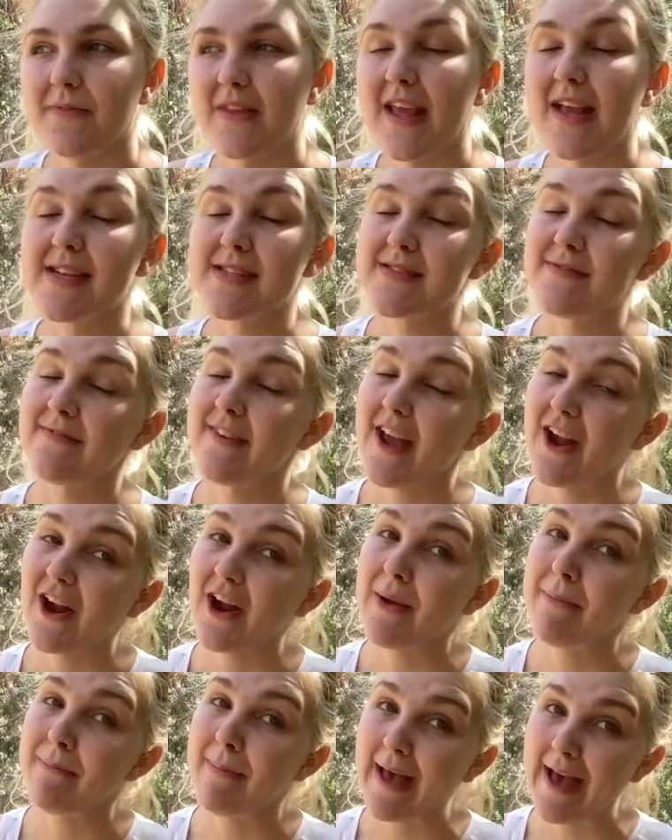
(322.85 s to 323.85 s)
is
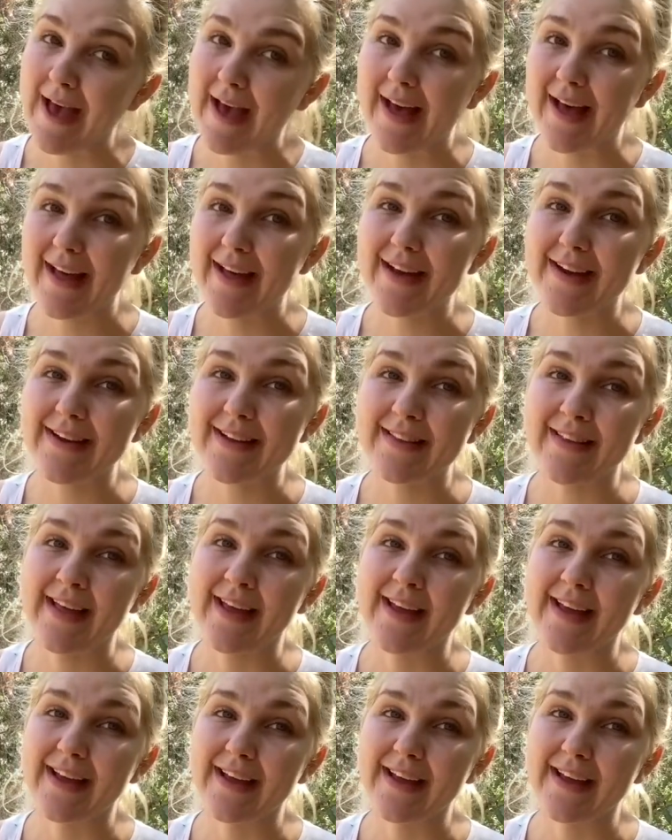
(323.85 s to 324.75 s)
very bad. Like,